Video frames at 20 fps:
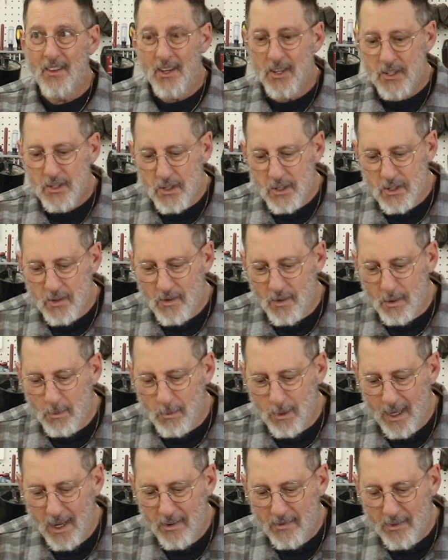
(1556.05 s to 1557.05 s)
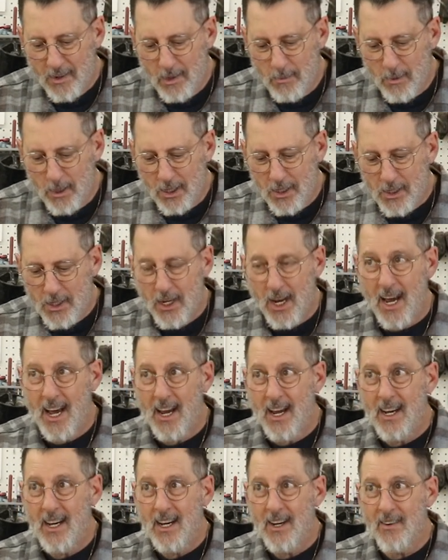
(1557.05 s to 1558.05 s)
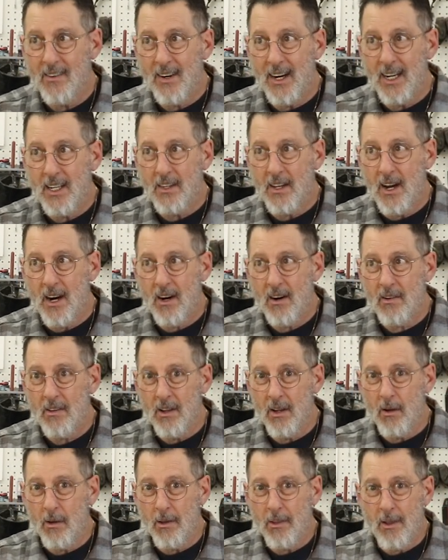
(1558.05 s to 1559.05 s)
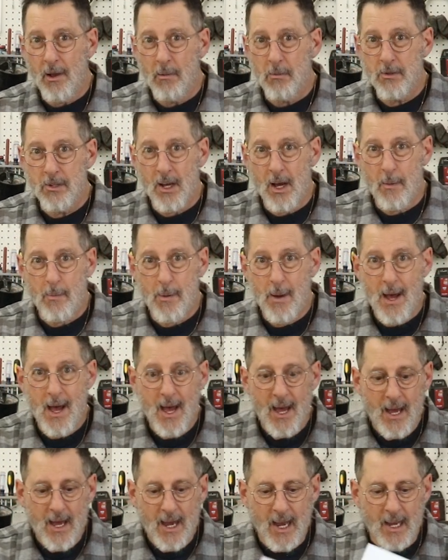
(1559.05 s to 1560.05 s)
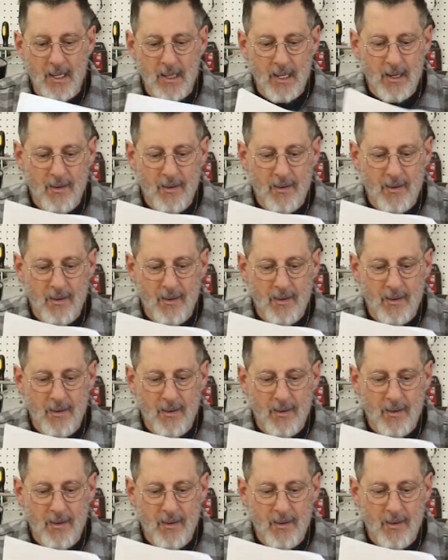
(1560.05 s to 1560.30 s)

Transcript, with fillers: this is from Lefty McShay right there. Little thumbs up. And